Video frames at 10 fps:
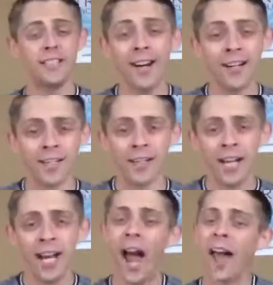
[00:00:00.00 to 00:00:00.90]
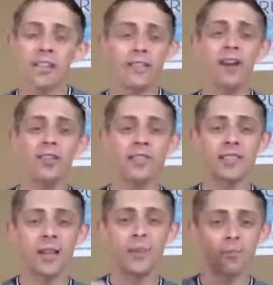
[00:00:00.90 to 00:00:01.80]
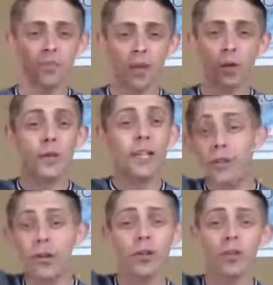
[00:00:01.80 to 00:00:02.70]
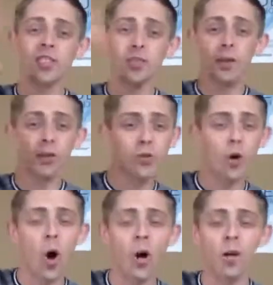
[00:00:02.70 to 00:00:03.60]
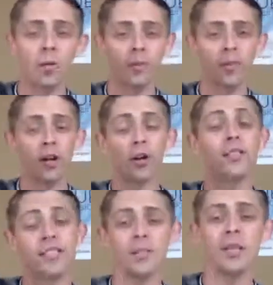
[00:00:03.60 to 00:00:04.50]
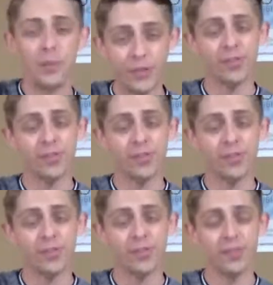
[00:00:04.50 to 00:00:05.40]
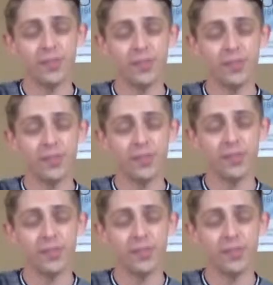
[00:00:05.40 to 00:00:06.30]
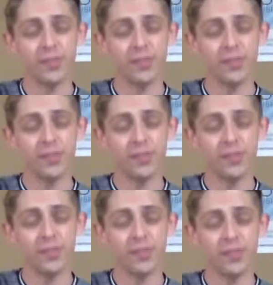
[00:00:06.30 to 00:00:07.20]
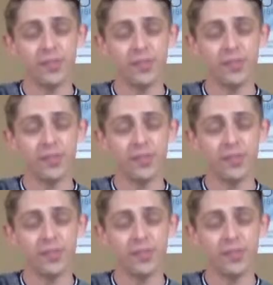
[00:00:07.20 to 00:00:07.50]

done. And it's not just some ethereal spiritual harm that hurts some people's feelings. It's tangible harm done to